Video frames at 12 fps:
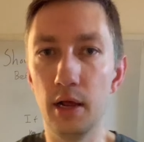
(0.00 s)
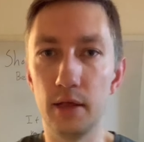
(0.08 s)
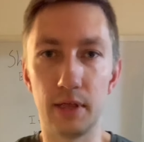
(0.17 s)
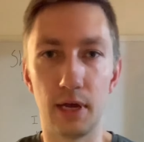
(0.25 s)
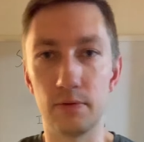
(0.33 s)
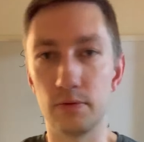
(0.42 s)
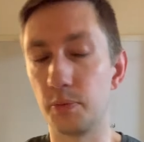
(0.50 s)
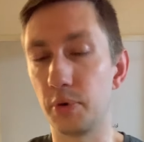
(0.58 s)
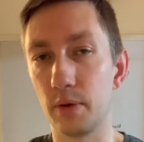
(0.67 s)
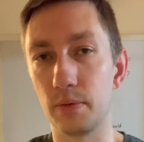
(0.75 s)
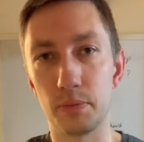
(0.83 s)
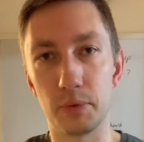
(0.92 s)
That will
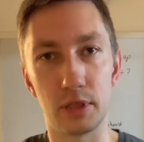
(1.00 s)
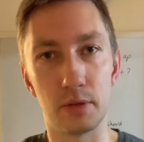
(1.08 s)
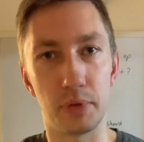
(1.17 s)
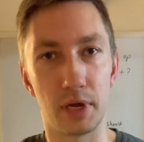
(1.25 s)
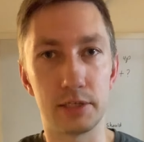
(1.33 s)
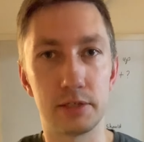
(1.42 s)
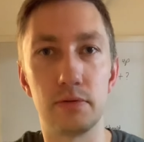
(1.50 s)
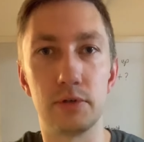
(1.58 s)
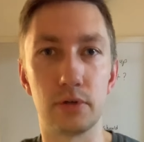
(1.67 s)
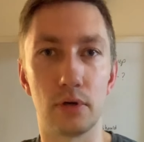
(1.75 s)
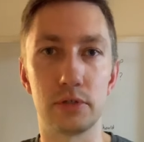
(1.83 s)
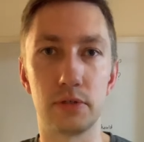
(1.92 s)
probably be the best
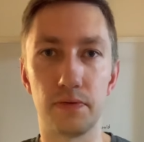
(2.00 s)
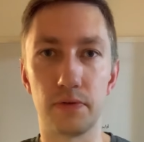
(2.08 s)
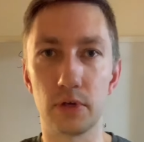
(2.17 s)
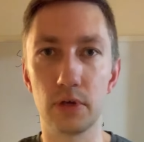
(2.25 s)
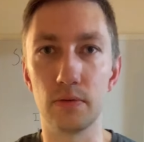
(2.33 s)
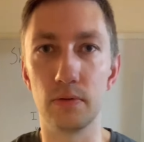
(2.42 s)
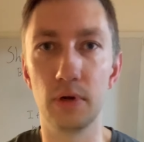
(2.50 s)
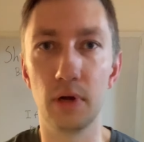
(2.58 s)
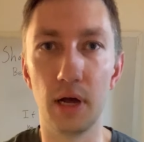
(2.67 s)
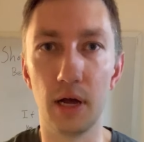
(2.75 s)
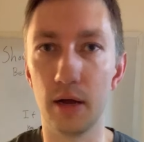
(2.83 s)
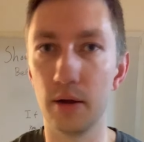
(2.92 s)
results for you.
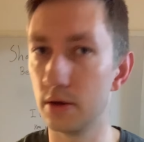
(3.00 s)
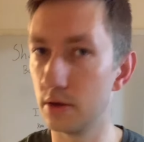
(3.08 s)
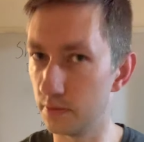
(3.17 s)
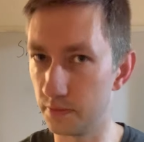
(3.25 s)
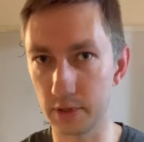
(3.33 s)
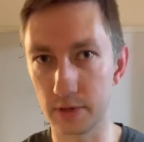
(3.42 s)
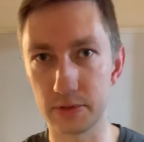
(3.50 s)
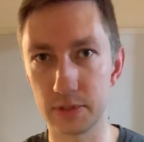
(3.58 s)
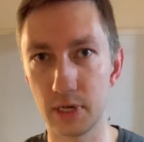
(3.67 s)
Uh, hopefully it was